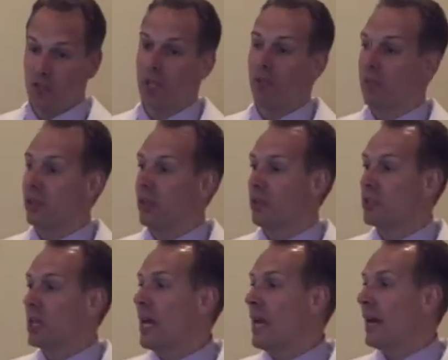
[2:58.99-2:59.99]
several
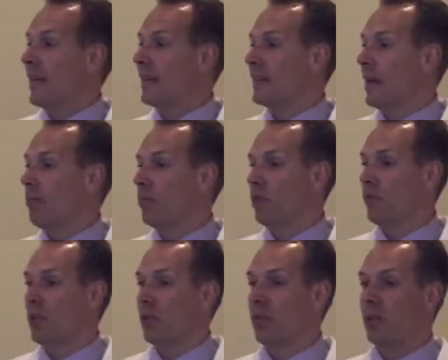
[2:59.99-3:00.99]
years. And at that
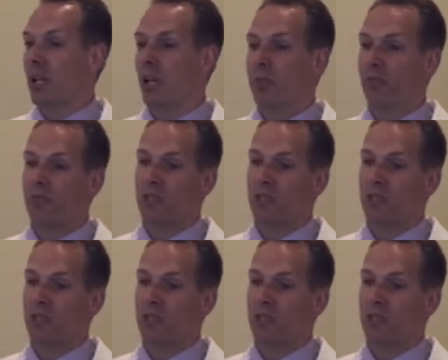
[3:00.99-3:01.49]
point, we could only help him